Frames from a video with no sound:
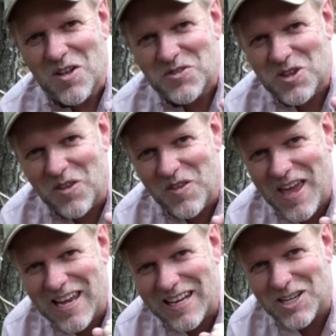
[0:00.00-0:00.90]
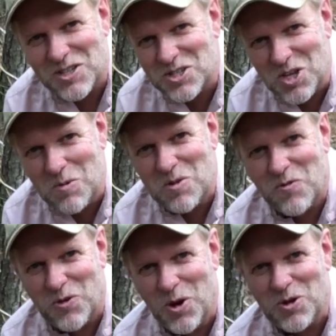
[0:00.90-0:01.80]
so that they can consume the
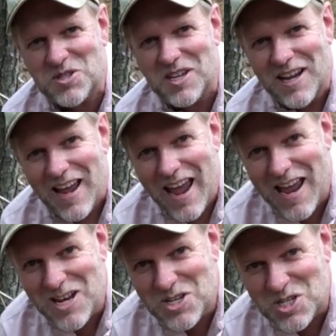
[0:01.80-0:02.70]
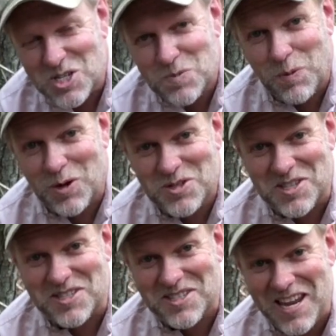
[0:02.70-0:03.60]
fruits and disperse
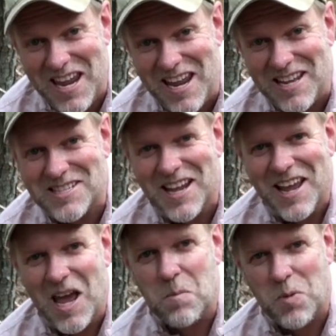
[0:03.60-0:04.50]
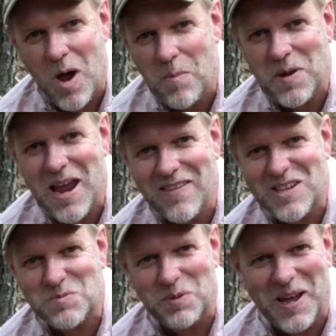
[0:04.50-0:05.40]
the seeds and propagate
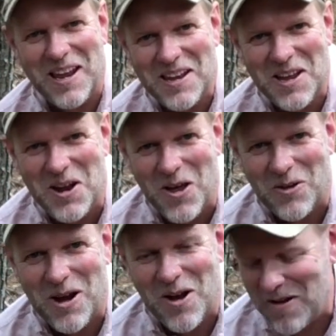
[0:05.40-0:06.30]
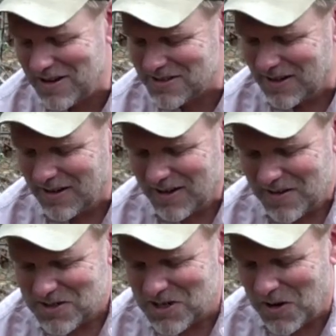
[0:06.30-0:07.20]
this plant in other areas.
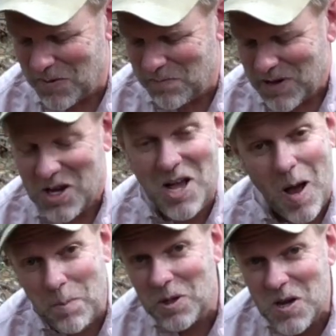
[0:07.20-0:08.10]
So a couple